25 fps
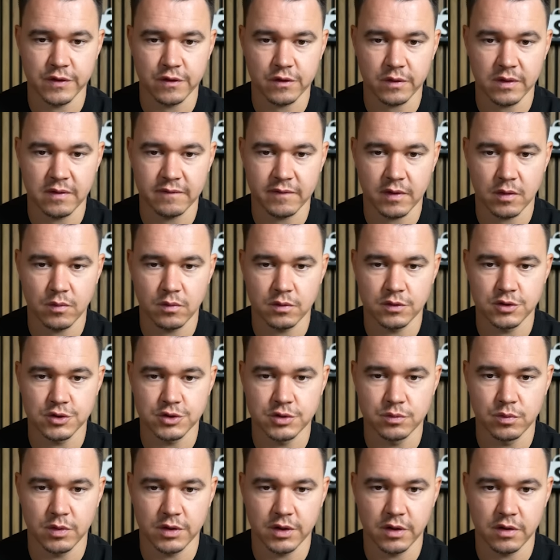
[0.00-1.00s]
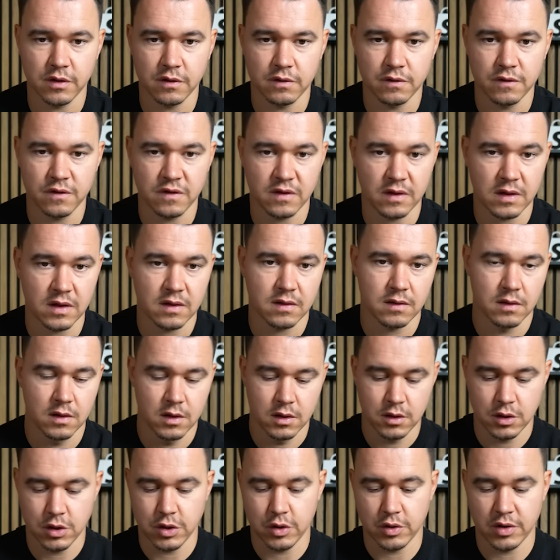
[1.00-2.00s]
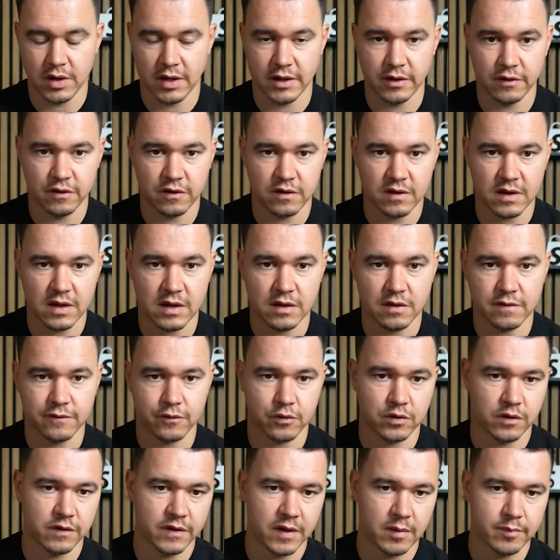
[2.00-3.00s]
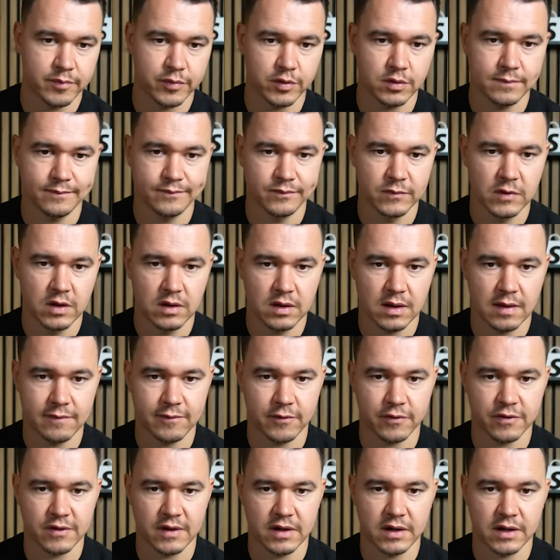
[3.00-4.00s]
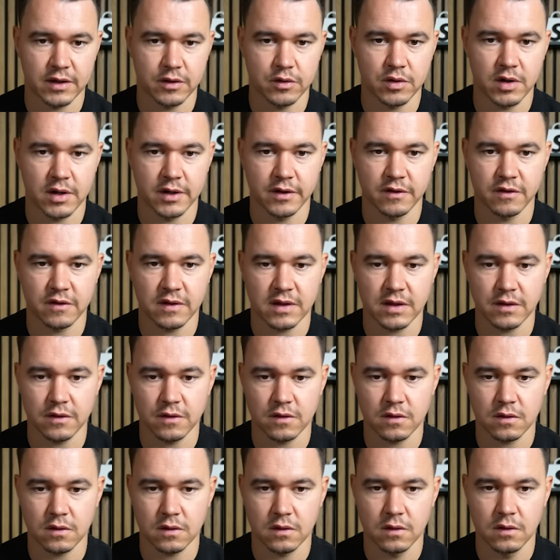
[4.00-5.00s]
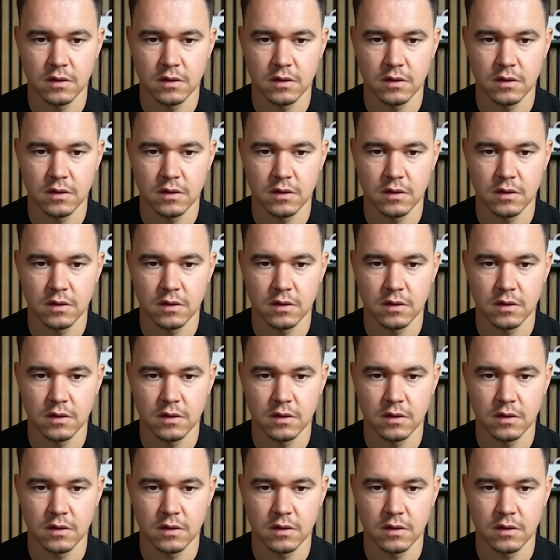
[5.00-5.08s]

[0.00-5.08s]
So if I want to see United States, for example, if you're selling in the United States,